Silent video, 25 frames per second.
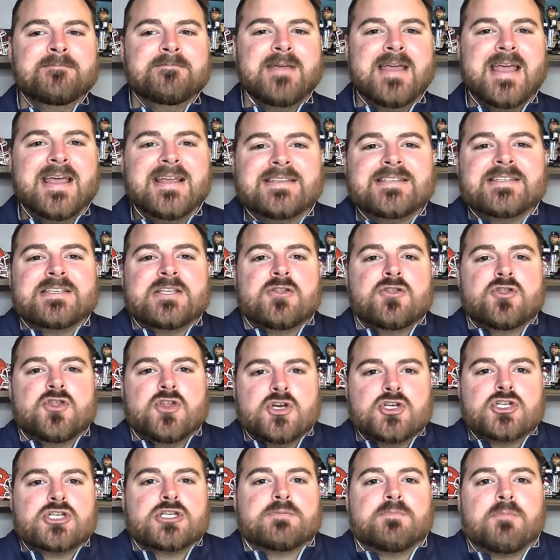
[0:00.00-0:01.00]
It's
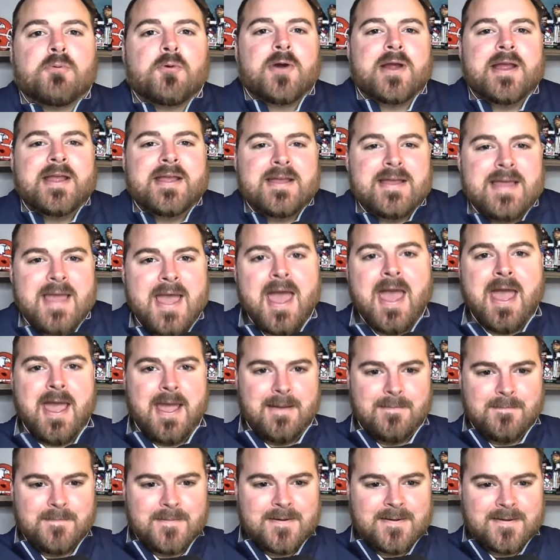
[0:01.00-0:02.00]
the spring
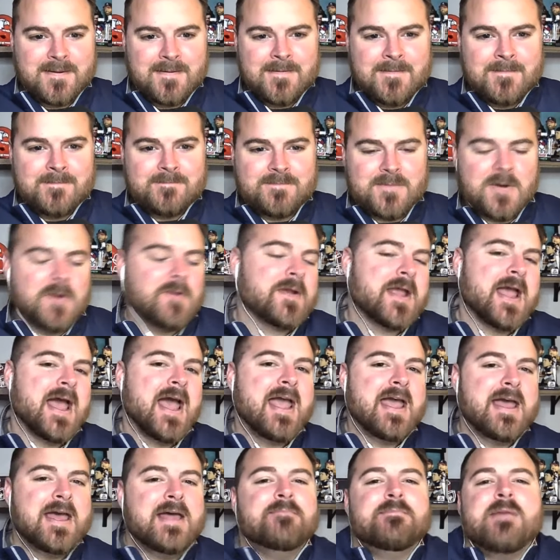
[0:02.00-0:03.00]
game.
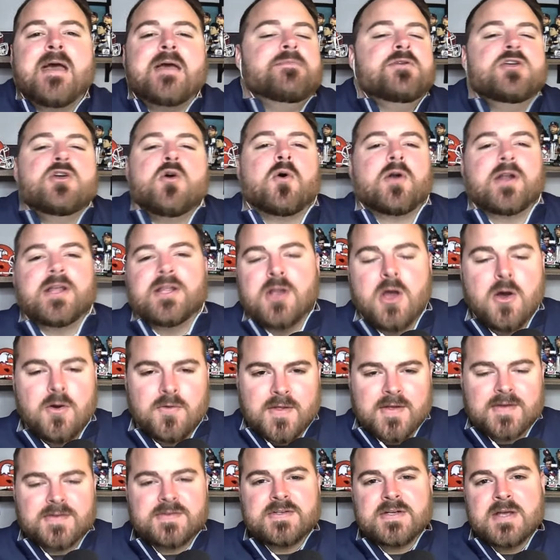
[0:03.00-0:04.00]
Okay, and maybe you already know
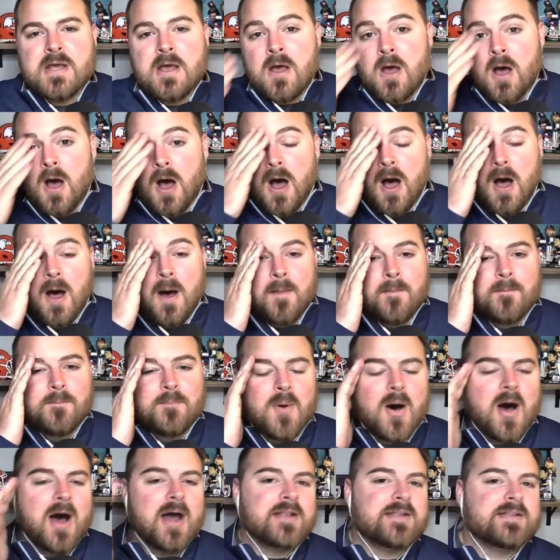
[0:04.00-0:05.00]
this,
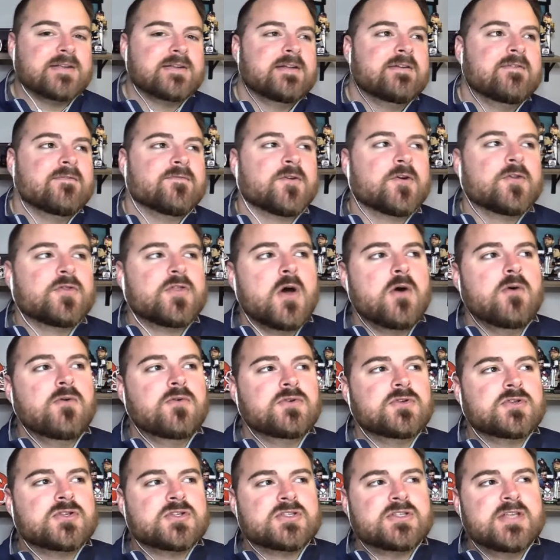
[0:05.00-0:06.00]
but for
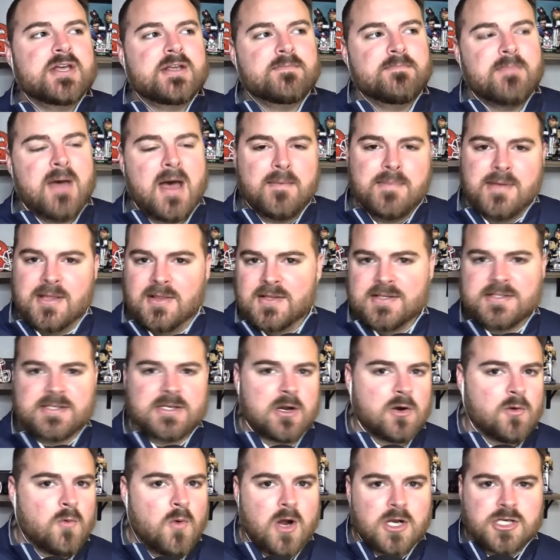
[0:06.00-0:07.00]
those that might be
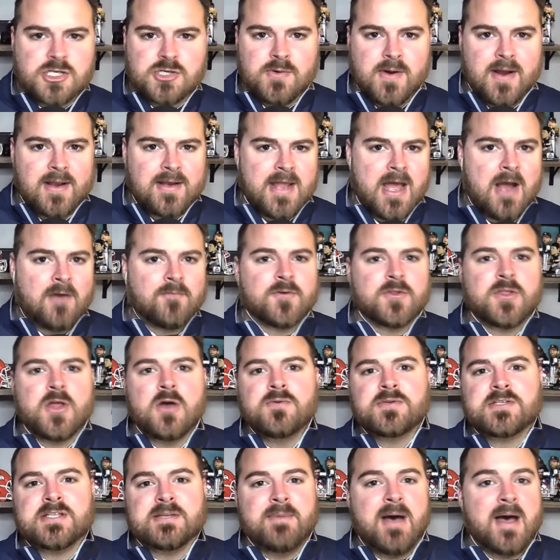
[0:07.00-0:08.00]
listening or watching right now, for
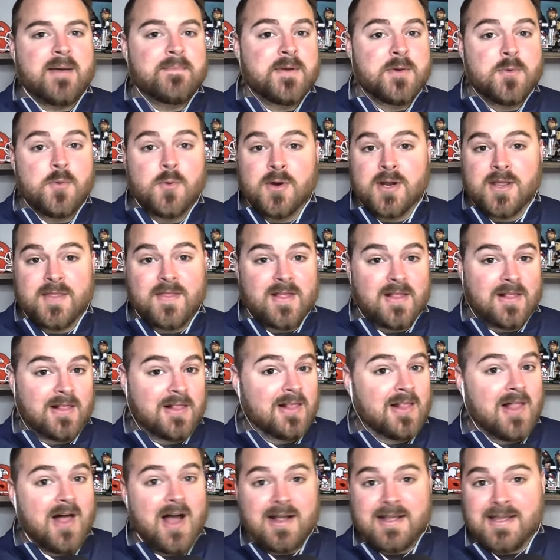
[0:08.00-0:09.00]
those that might be one of the
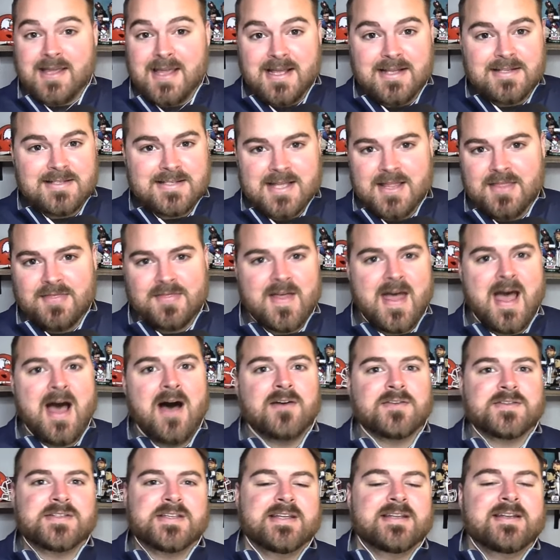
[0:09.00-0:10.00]
lucky
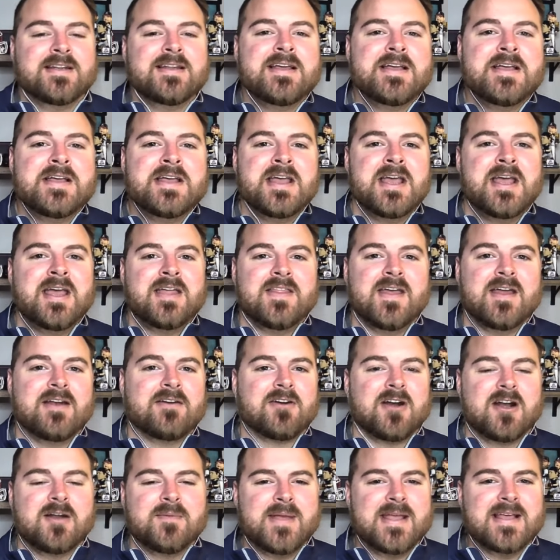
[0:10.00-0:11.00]
10,000 that are
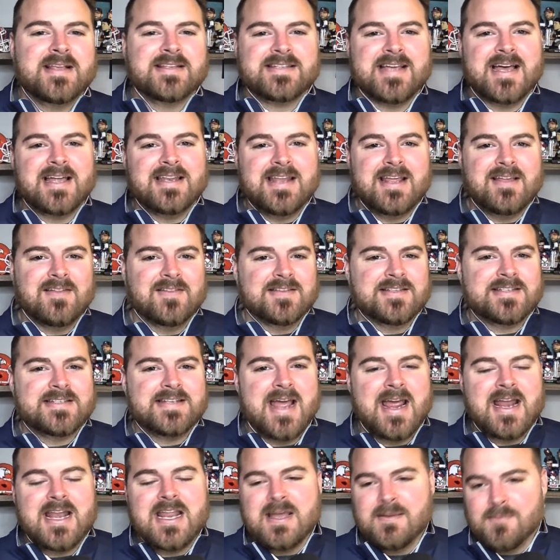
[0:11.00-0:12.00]
going to be inside Neyland
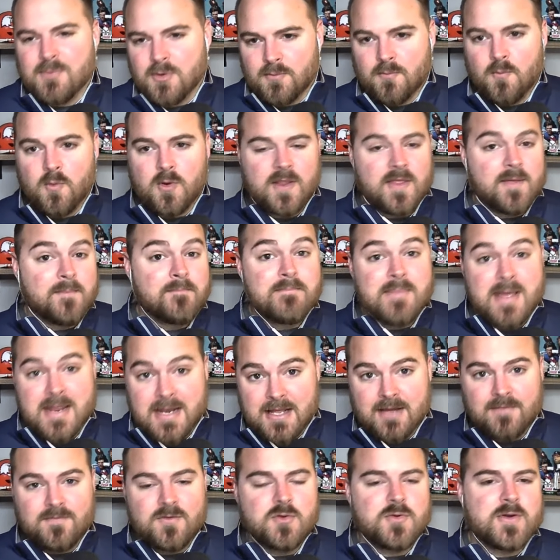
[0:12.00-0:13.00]
Stadium, or one of the
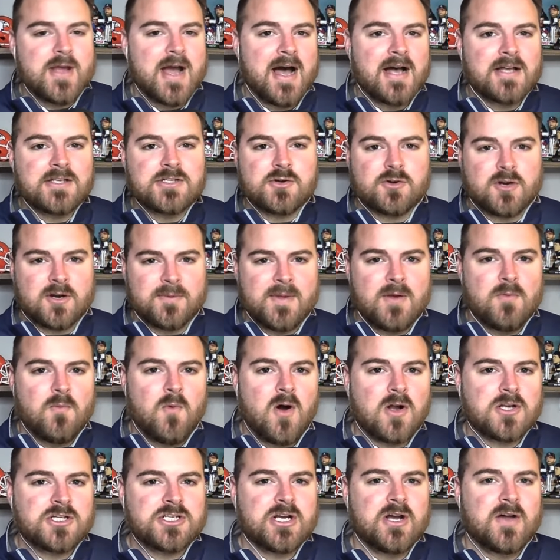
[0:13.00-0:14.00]
many of you guys who are going to be
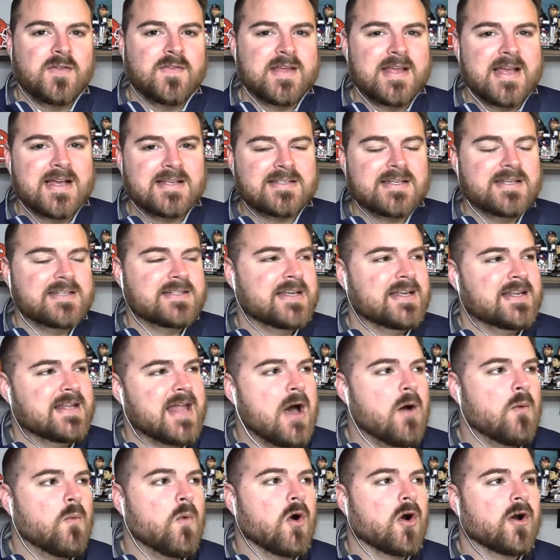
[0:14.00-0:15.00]
watching on the SEC
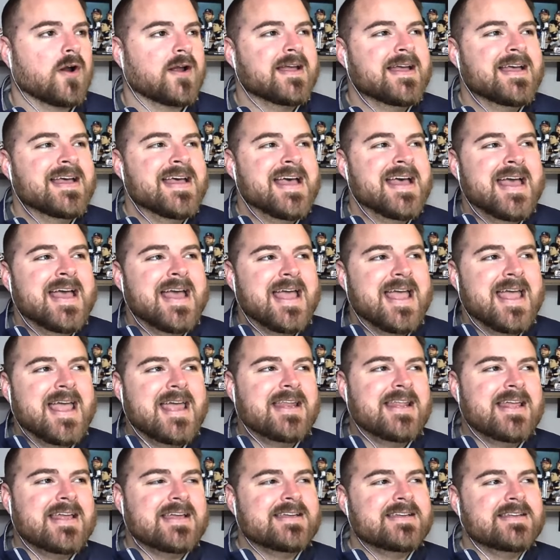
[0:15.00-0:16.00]
Network,
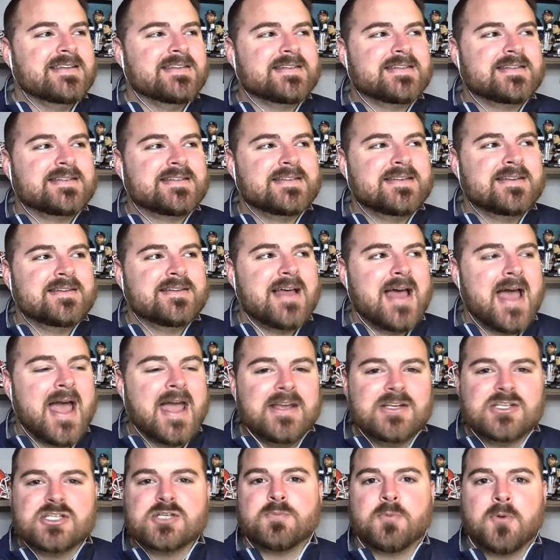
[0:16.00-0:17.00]
it is
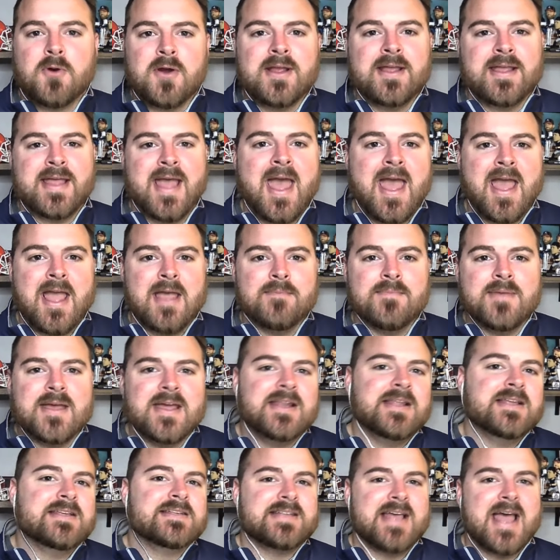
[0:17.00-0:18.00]
a spring game.
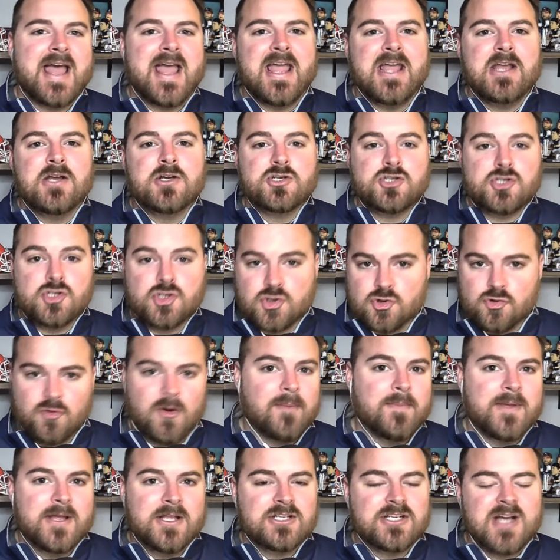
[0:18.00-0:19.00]
It is a
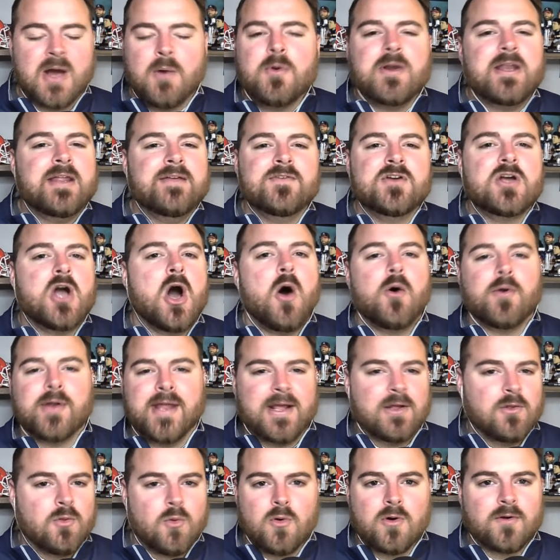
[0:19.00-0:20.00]
scrimmage. I wouldn't even call it a
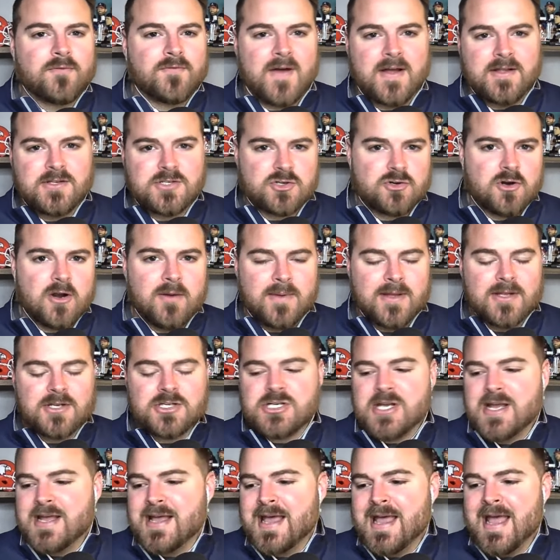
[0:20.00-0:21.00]
glorified
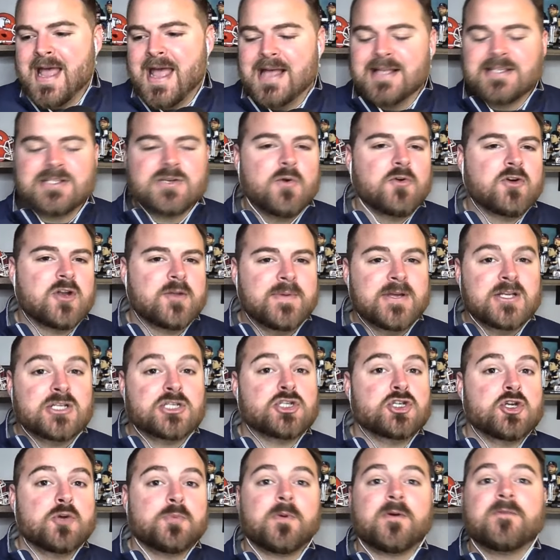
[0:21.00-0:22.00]
scrimmage. It's going to be
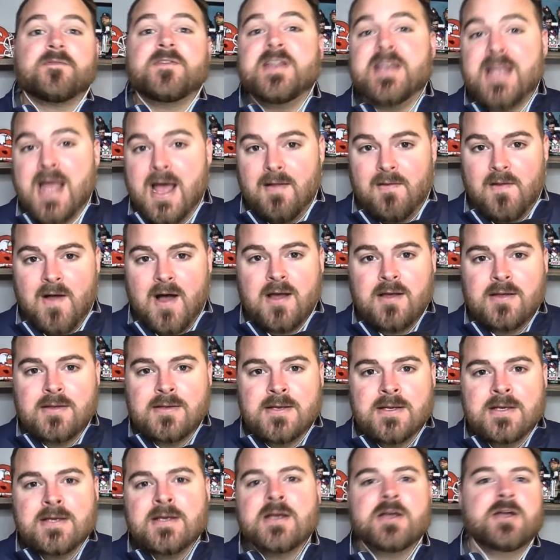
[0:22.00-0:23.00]
super vanilla.
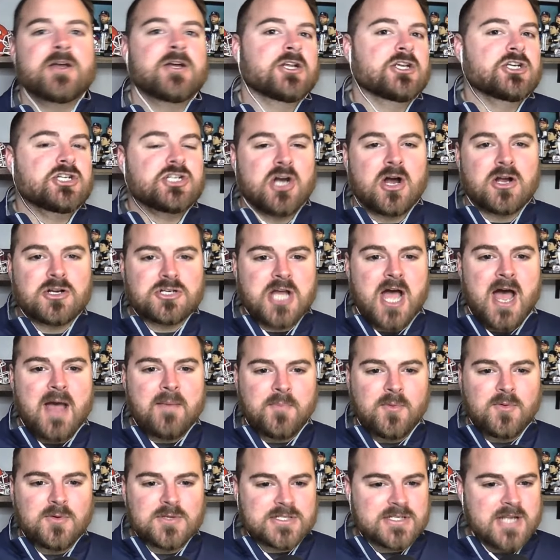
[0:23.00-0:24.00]
Josh
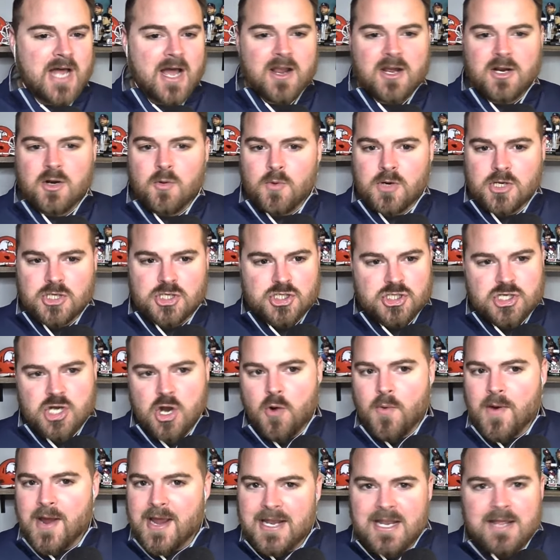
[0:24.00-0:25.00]
Heupel is not going to want to
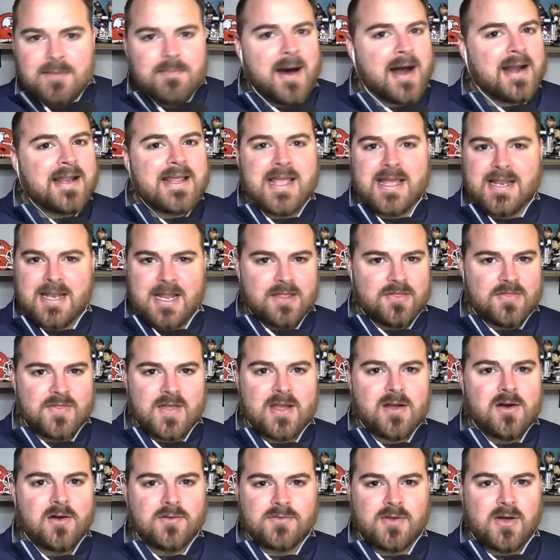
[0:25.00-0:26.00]
show anybody
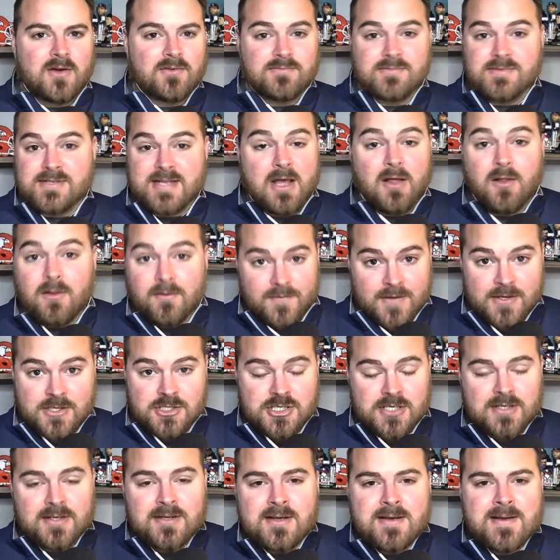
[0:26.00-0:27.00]
anything on
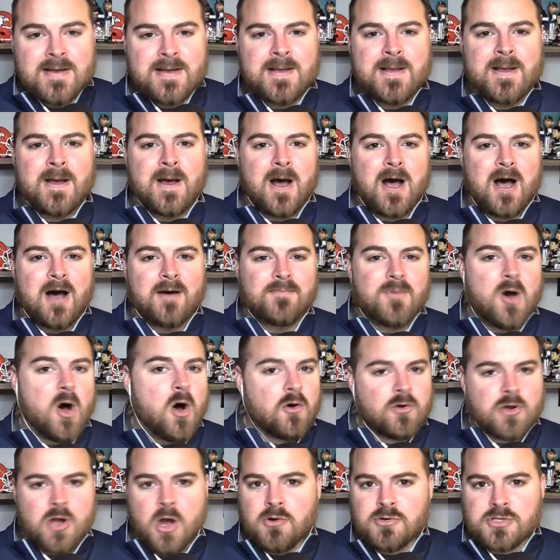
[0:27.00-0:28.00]
television.
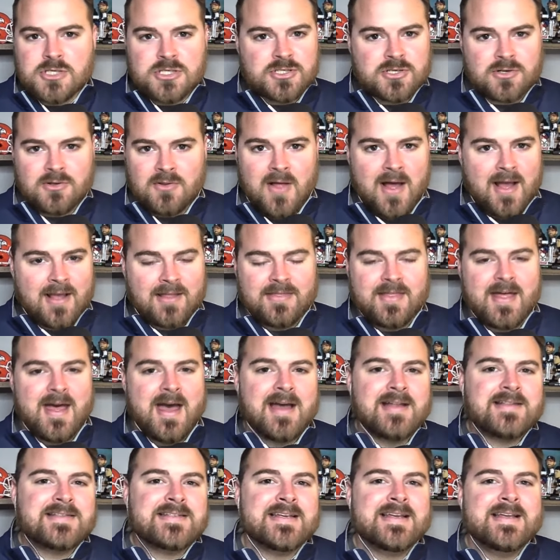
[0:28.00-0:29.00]
All coaches are like
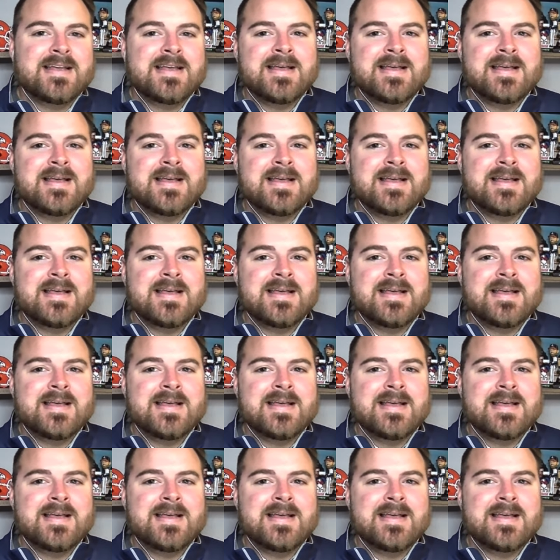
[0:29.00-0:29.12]
that.